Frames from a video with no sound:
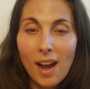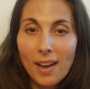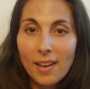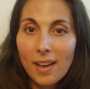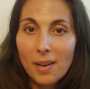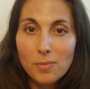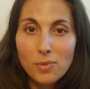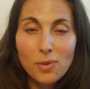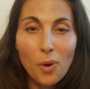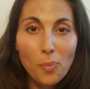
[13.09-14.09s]
I am
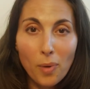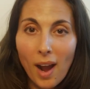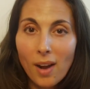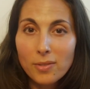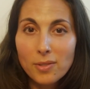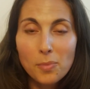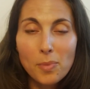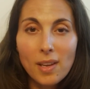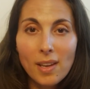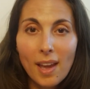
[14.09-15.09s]
so proud to
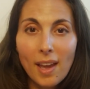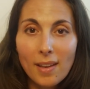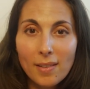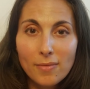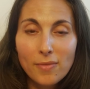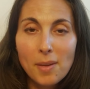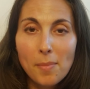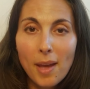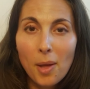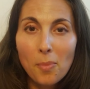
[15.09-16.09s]
be a
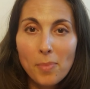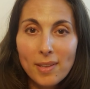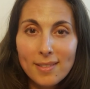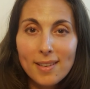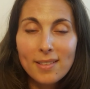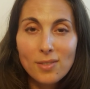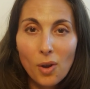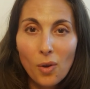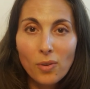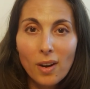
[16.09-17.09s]
female business
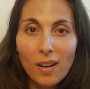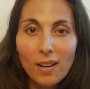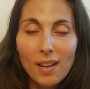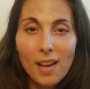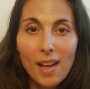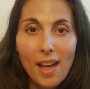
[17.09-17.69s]
owner